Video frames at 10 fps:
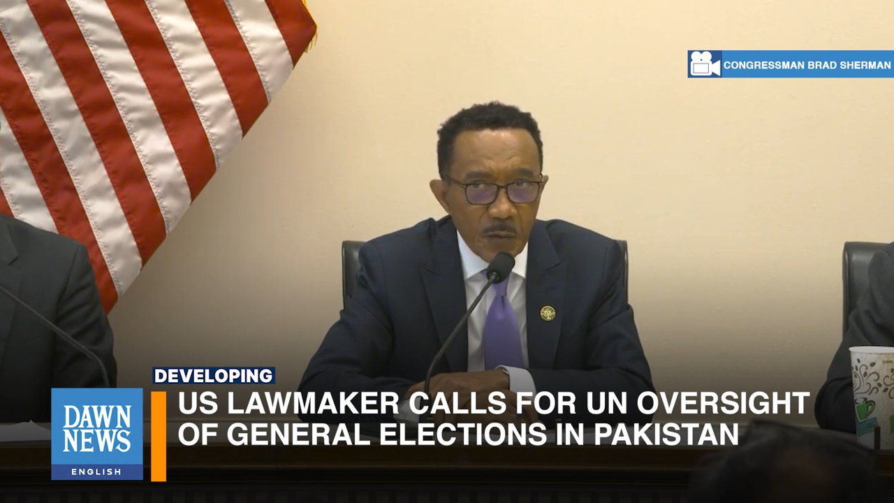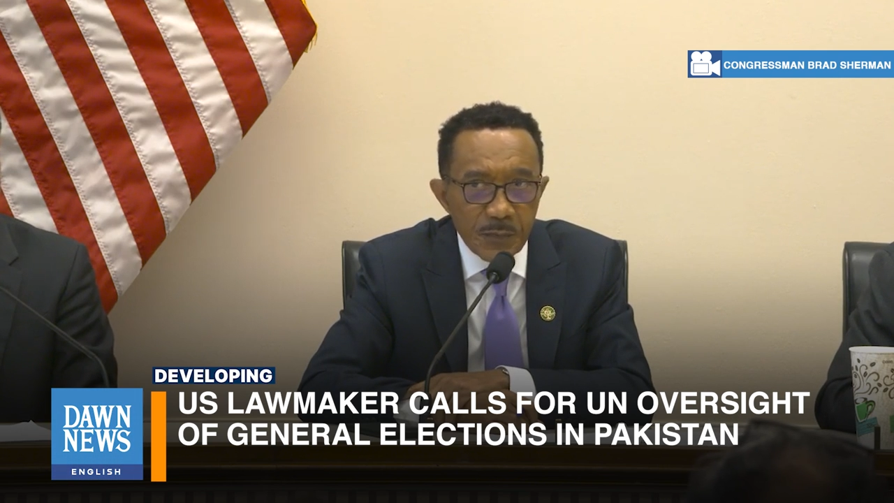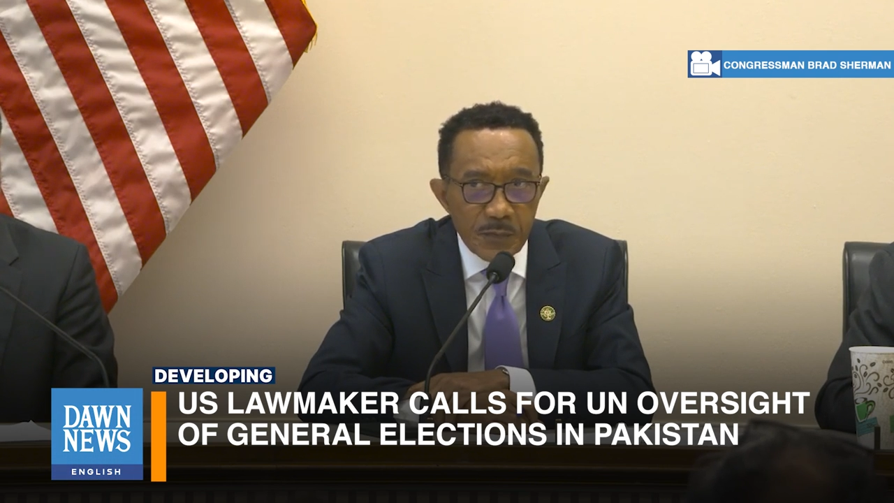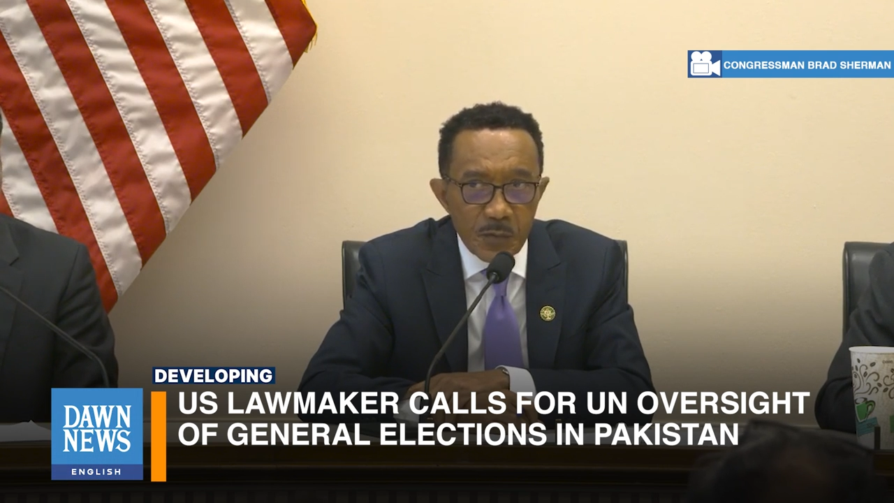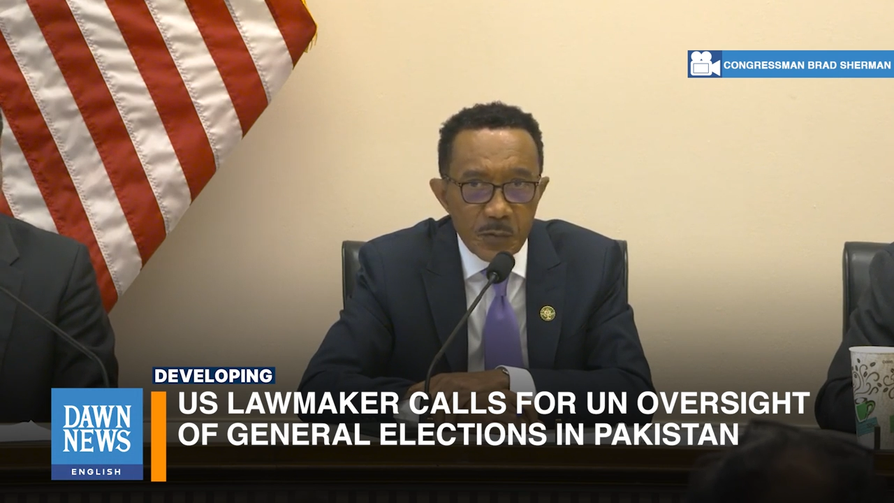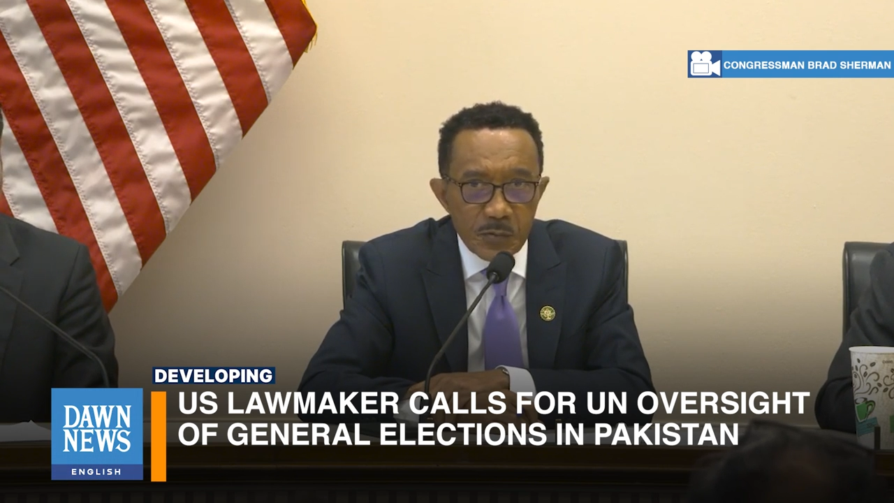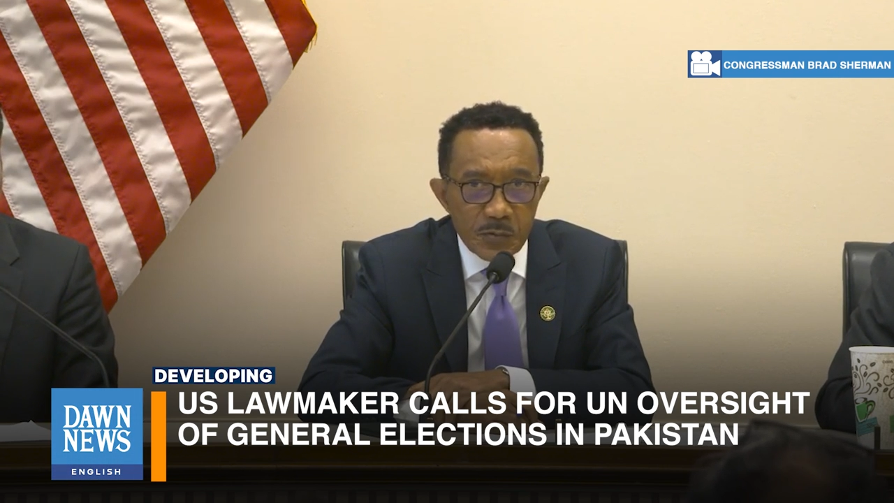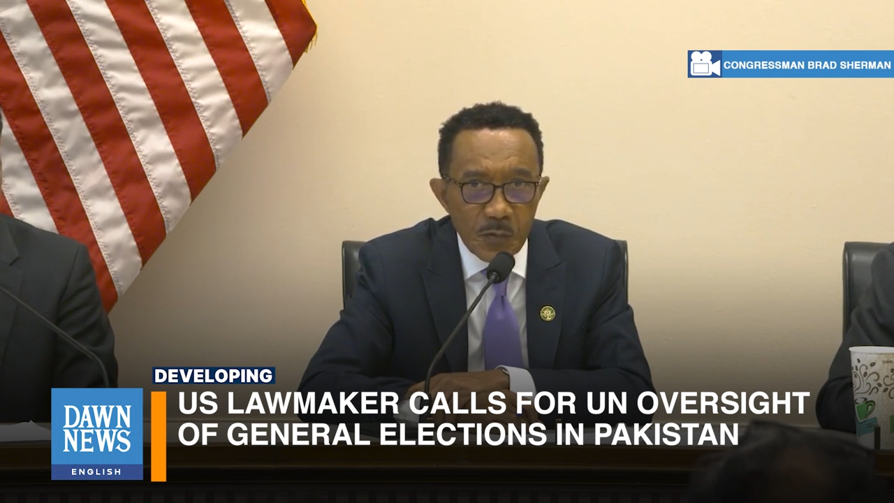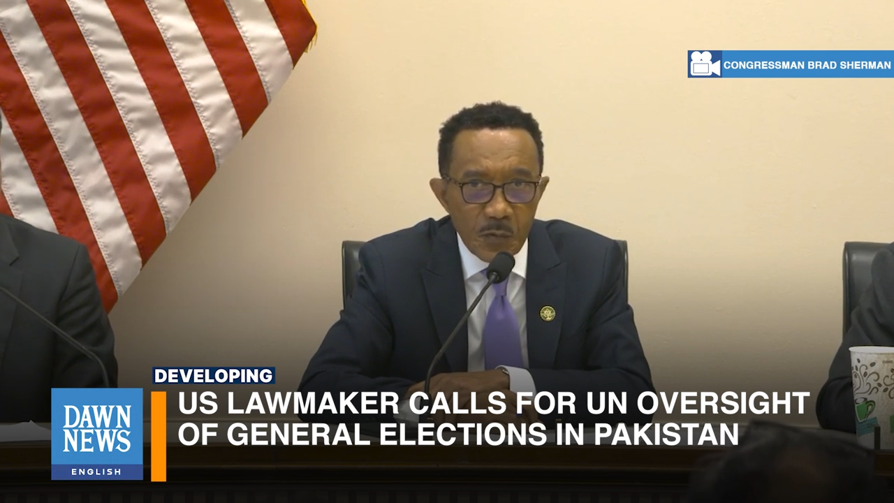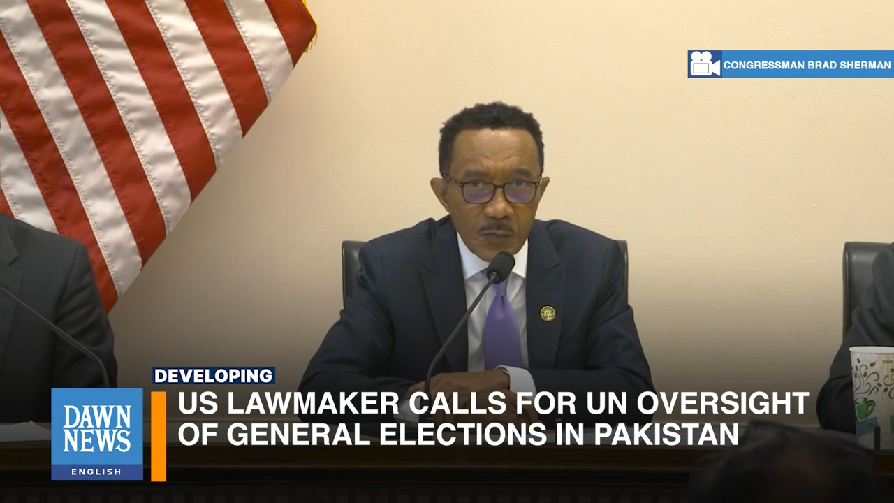both of
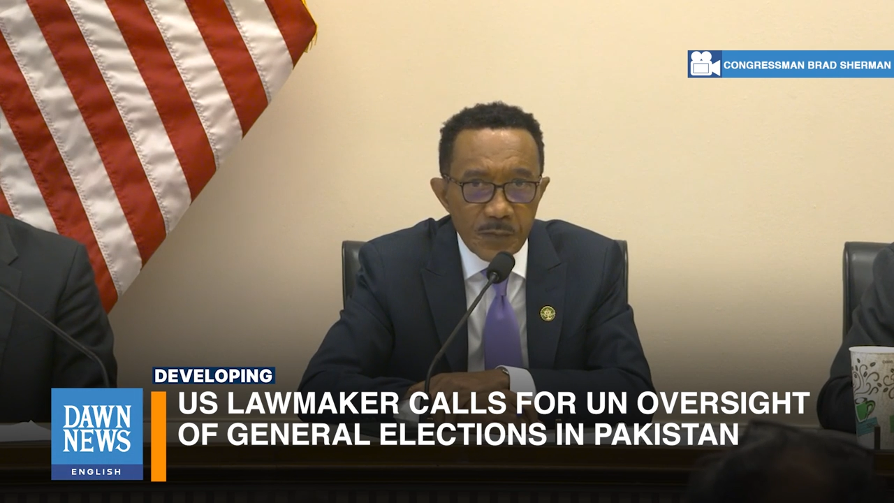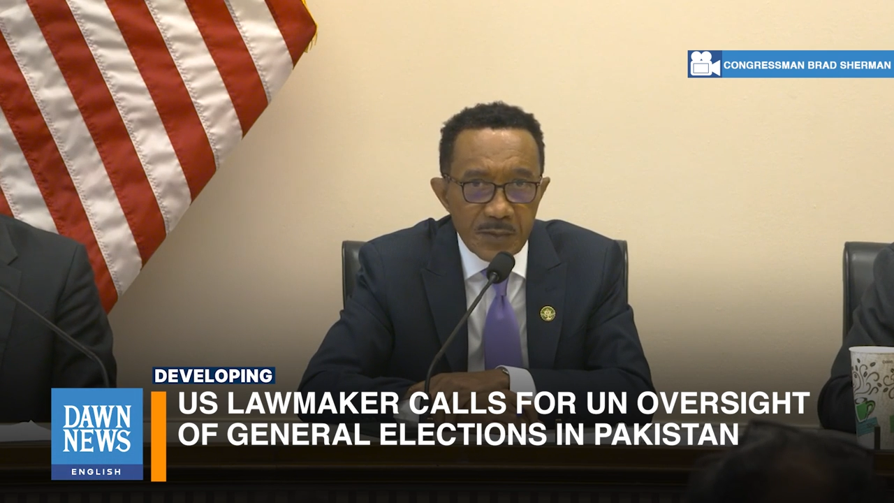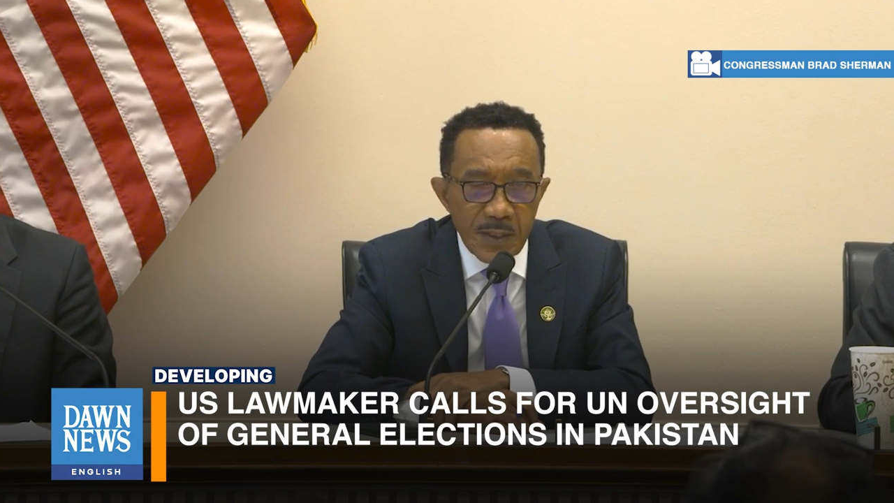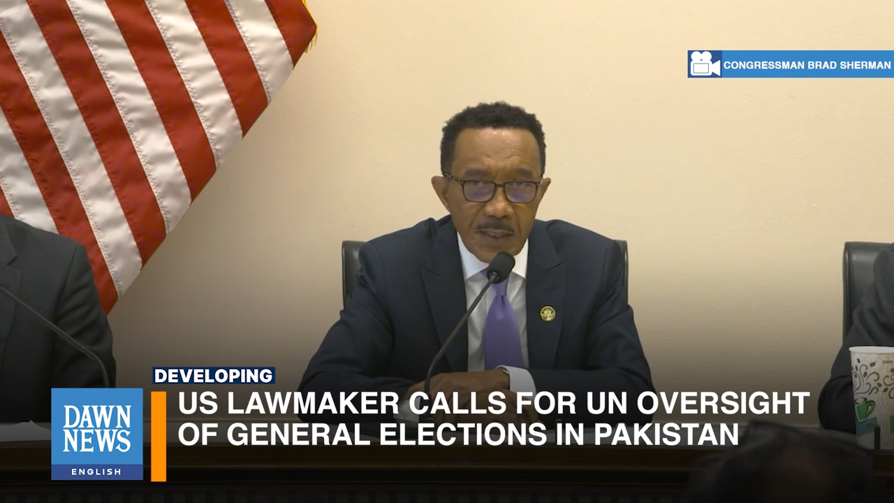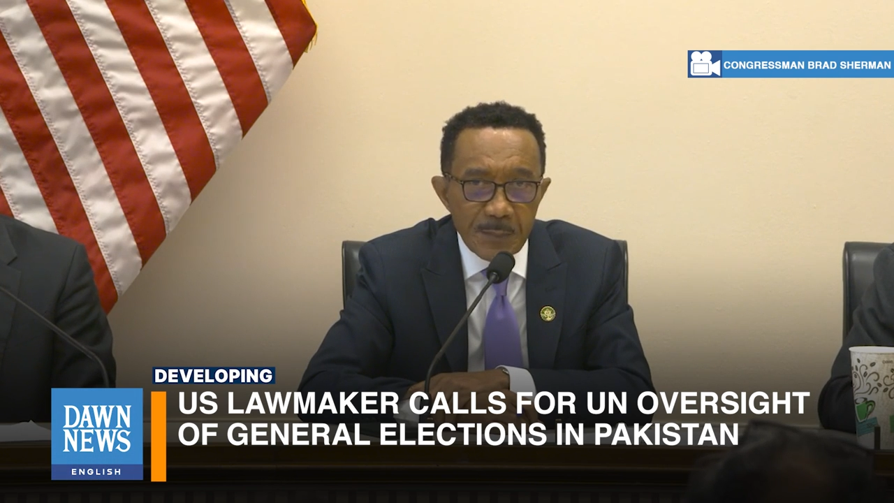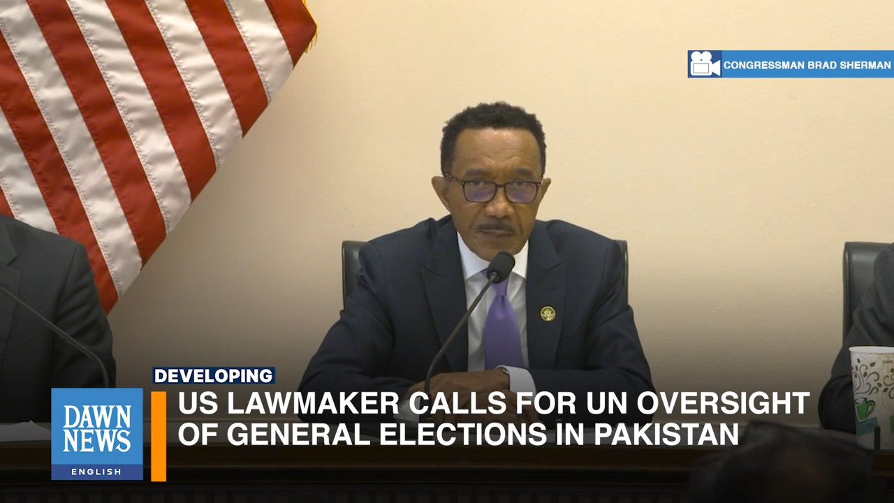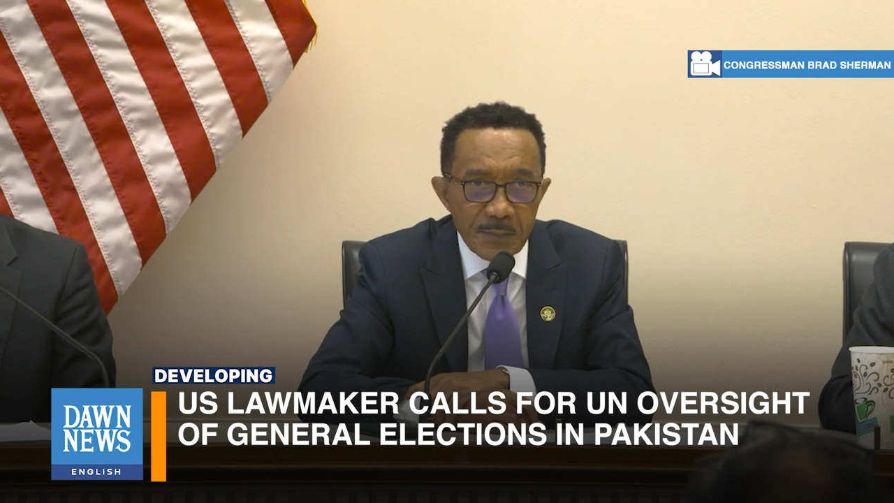those over time.